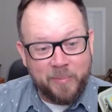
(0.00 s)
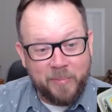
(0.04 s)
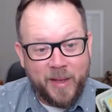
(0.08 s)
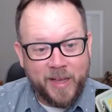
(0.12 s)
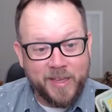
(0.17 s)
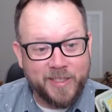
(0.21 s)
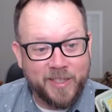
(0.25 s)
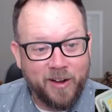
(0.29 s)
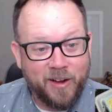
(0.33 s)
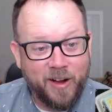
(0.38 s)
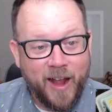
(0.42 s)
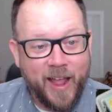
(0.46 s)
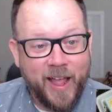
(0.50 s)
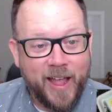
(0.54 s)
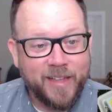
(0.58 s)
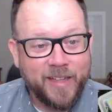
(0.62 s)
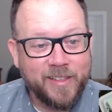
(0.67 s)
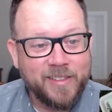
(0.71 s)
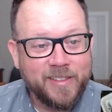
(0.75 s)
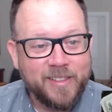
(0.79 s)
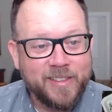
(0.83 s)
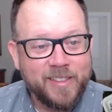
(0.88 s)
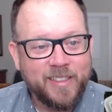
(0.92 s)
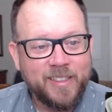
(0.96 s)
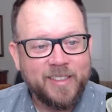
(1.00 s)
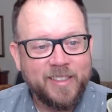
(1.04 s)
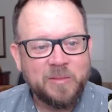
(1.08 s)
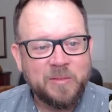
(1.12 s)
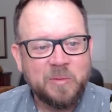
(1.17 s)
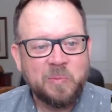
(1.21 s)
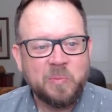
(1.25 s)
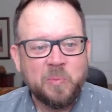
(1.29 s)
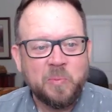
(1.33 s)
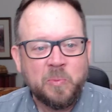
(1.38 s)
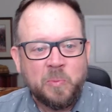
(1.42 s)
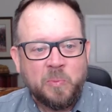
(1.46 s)
past their ads.
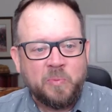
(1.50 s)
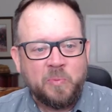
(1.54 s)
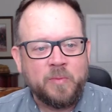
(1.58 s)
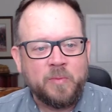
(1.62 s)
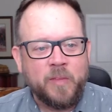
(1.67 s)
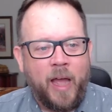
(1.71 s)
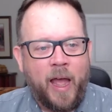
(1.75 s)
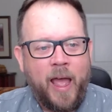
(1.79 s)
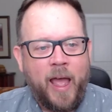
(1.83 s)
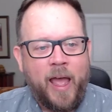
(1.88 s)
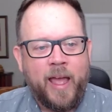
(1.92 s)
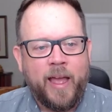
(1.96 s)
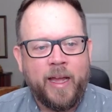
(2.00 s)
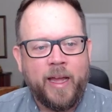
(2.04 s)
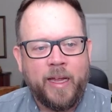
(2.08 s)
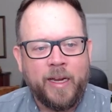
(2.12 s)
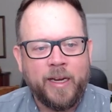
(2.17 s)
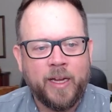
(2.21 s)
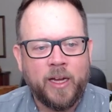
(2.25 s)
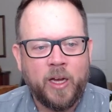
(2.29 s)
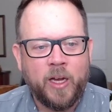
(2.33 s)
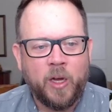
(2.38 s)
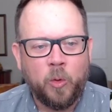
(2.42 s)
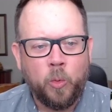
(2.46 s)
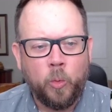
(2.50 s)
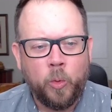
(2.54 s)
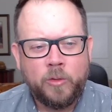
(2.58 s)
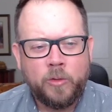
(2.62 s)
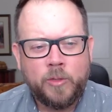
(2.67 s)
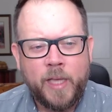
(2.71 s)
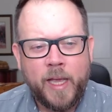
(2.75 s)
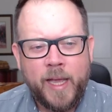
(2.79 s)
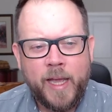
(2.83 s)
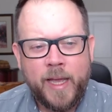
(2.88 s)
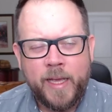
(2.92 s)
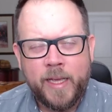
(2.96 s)
I had uh, Wu
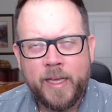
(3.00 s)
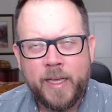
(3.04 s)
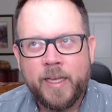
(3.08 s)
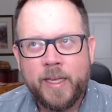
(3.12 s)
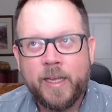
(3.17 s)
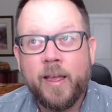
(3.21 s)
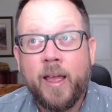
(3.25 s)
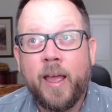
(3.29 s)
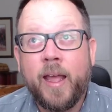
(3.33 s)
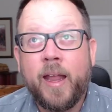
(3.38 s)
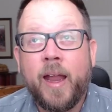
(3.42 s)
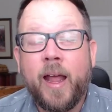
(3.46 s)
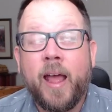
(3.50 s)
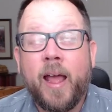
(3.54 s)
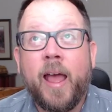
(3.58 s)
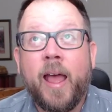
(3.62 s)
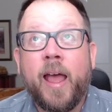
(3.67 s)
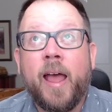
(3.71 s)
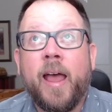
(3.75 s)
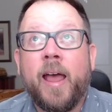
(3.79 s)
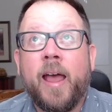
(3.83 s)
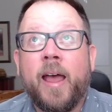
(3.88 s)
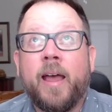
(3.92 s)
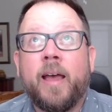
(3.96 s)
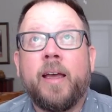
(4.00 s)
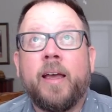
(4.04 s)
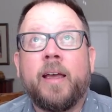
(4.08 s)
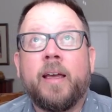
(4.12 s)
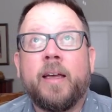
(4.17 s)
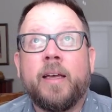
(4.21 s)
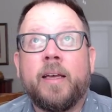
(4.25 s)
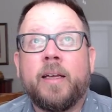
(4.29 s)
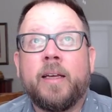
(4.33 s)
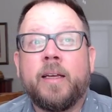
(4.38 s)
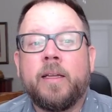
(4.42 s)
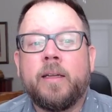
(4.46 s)
Tang and I
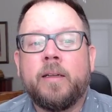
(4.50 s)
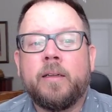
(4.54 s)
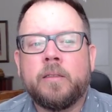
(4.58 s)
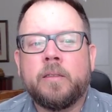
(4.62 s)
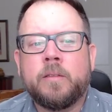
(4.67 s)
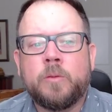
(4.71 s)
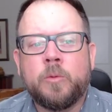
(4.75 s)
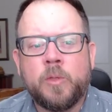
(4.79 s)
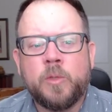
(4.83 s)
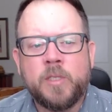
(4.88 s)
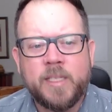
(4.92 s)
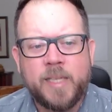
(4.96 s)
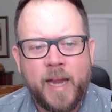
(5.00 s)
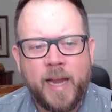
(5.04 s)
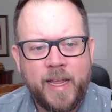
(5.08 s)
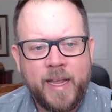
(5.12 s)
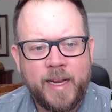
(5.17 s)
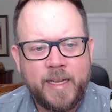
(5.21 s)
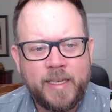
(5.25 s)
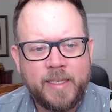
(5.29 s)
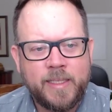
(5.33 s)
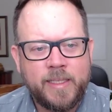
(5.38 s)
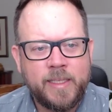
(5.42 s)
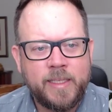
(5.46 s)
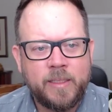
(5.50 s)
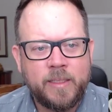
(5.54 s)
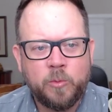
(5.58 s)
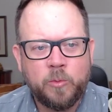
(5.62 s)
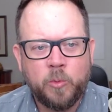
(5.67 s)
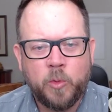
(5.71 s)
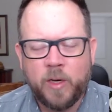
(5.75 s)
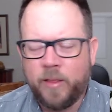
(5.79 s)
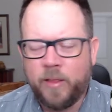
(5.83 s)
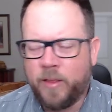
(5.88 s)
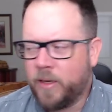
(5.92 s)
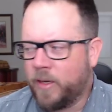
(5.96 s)
had, was it ADT?
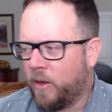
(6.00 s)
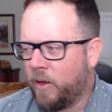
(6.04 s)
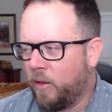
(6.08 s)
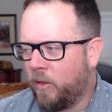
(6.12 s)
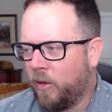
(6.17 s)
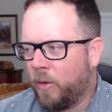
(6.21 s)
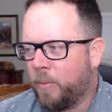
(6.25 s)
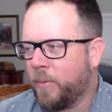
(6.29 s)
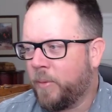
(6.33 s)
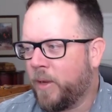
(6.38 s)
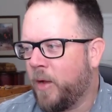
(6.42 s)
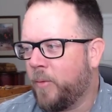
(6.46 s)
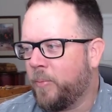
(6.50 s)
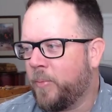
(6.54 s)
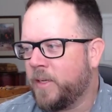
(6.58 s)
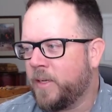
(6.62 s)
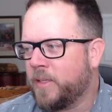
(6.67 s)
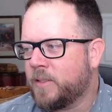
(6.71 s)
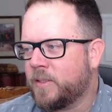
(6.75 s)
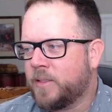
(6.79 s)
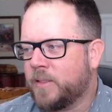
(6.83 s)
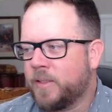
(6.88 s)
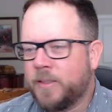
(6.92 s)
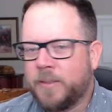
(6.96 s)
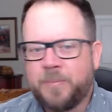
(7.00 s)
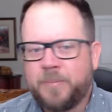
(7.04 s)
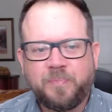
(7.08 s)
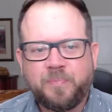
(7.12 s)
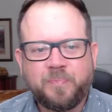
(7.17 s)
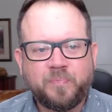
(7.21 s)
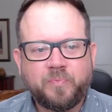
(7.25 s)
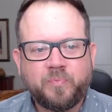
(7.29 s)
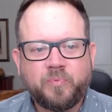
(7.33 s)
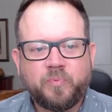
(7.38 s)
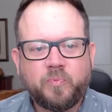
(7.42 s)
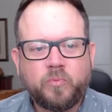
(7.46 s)
One of the alarm companies
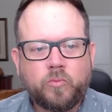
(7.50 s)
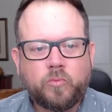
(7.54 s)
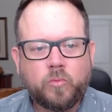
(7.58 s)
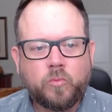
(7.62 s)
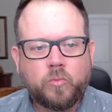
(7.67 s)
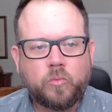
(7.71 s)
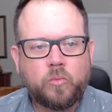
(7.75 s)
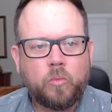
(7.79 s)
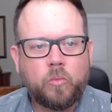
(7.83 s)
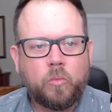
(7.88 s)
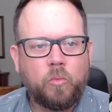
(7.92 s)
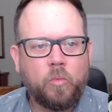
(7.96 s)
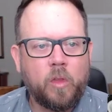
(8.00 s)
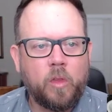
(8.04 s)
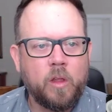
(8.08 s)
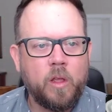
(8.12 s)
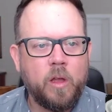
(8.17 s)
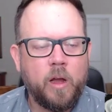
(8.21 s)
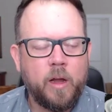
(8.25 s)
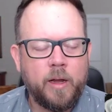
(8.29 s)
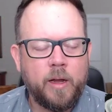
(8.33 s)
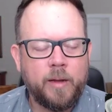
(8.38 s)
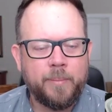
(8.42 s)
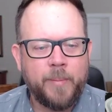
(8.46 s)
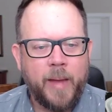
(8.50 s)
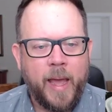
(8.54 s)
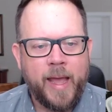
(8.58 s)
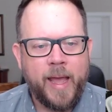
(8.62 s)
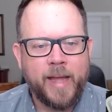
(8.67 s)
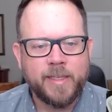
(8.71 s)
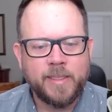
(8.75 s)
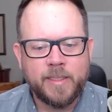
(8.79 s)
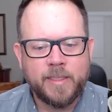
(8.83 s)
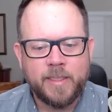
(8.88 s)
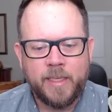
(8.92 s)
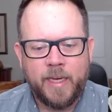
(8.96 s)
um,
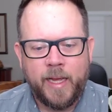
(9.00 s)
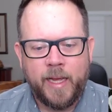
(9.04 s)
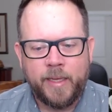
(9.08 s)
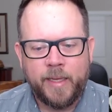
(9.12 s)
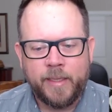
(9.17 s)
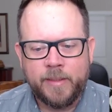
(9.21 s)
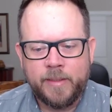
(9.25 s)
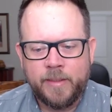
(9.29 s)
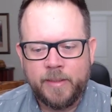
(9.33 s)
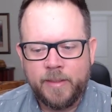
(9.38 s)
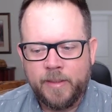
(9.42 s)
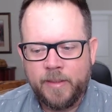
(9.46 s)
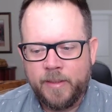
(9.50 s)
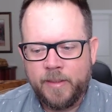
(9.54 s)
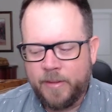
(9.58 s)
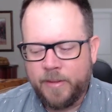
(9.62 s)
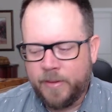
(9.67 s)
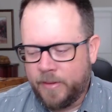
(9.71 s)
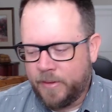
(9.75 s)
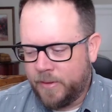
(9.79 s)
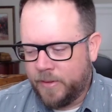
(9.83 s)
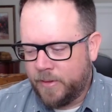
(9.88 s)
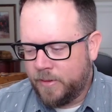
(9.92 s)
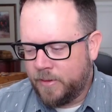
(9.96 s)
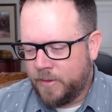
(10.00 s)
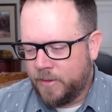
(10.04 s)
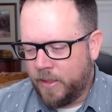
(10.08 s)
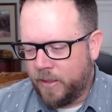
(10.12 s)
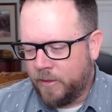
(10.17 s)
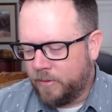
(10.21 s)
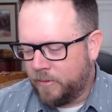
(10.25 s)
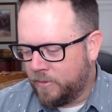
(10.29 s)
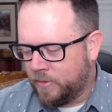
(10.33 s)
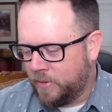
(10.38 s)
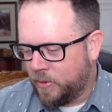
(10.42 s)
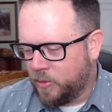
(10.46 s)
ads today. So
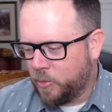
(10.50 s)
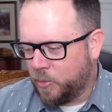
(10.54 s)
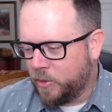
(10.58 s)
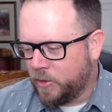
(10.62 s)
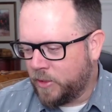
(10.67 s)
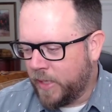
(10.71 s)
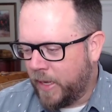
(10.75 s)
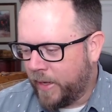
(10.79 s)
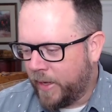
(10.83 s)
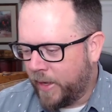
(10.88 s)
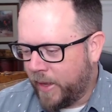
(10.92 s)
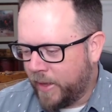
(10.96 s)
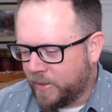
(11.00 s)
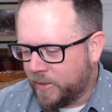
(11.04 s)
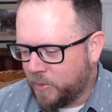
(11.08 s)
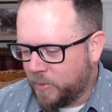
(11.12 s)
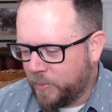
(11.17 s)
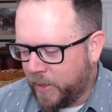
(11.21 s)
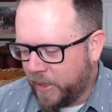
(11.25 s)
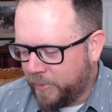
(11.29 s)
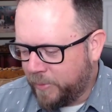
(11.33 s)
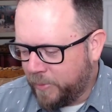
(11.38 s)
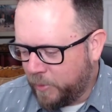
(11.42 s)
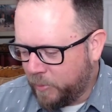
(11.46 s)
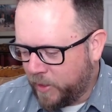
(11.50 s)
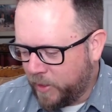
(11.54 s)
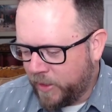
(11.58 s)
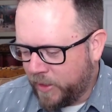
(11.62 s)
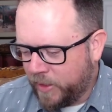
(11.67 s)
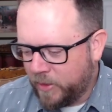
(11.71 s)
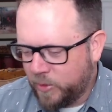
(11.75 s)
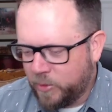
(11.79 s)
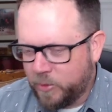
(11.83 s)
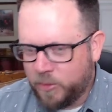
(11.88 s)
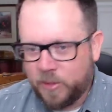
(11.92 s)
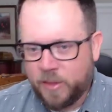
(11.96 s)
those Wu Tang ads are making me want to
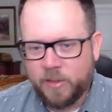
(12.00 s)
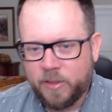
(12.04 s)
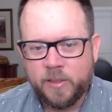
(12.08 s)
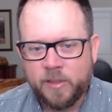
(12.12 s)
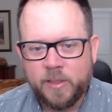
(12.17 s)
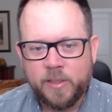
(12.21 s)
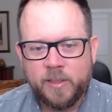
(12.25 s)
get Hulu.